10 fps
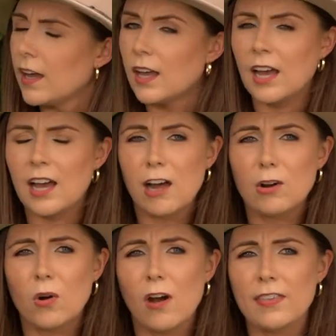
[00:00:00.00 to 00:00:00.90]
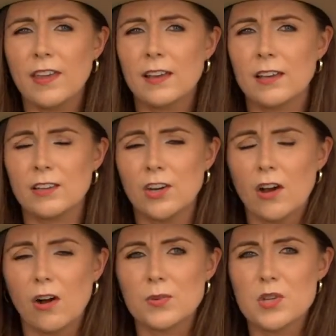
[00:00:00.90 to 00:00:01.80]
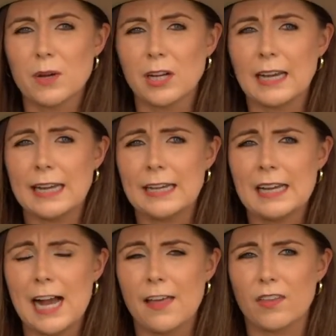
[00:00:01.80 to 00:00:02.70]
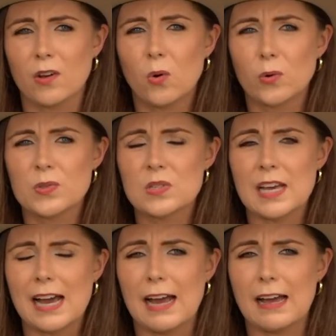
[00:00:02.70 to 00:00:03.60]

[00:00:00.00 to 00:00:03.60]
uh, look, I think you know ultimately uh, the courts, uh,